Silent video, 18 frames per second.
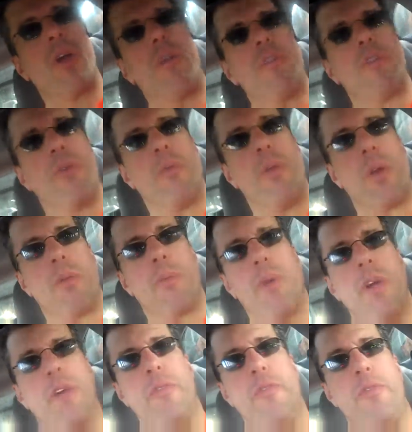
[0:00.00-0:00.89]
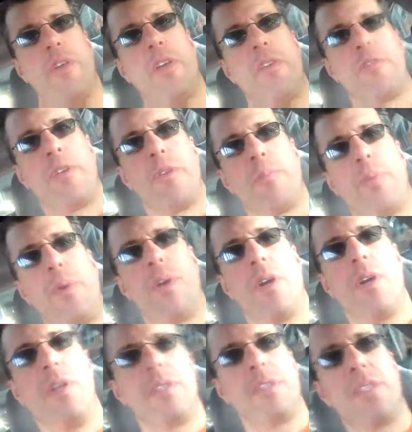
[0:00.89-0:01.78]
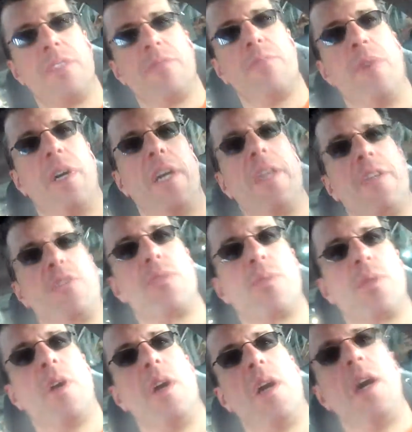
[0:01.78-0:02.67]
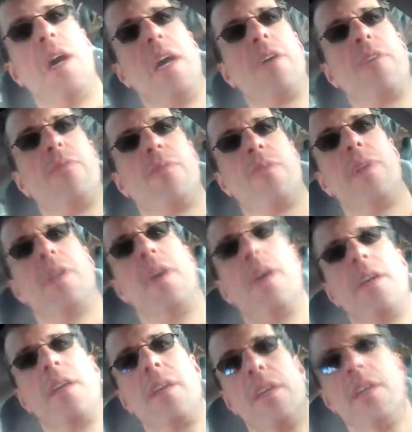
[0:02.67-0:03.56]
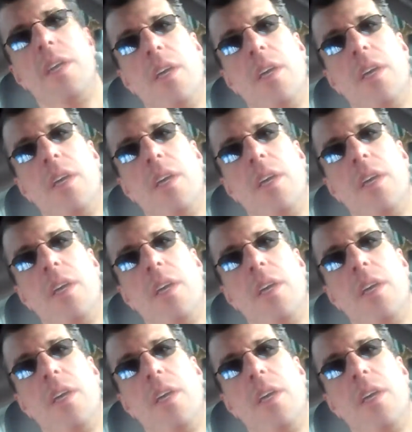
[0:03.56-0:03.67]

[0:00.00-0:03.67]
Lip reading: over one of my favorite parts of my drive when I